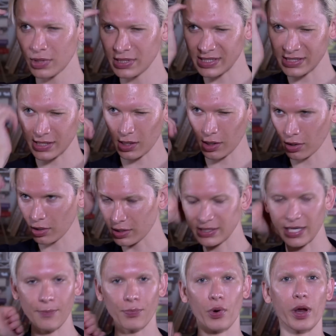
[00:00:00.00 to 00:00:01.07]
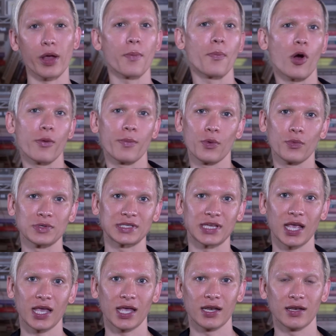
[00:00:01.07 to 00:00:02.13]
This is a little temporary apartment we're
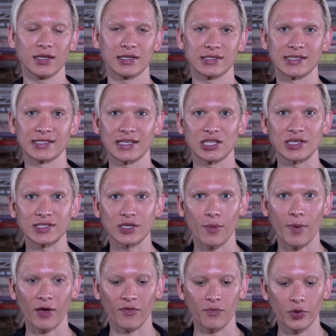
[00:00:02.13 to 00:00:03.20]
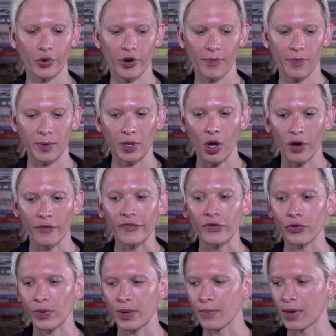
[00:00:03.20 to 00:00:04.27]
staying in. Since I just got back from Europe, I've been gone for
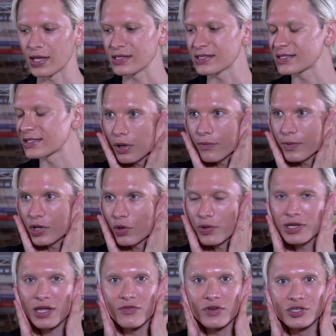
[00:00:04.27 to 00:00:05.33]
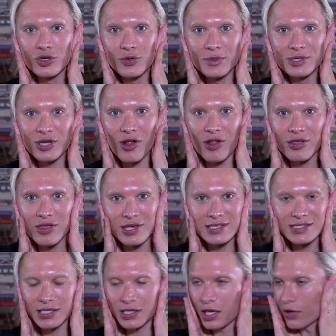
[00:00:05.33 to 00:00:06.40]
3 months. I've been going to every
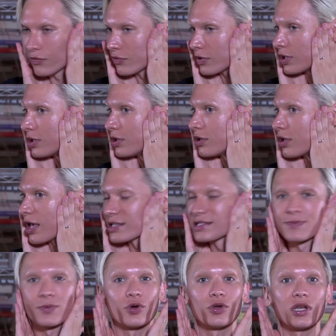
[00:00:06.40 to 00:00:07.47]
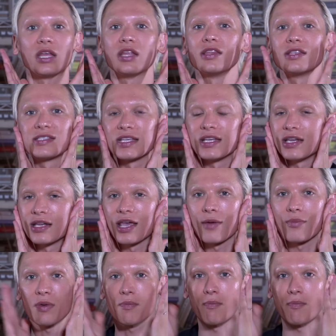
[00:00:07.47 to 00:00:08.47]
dermatologist and every expert in the city to get me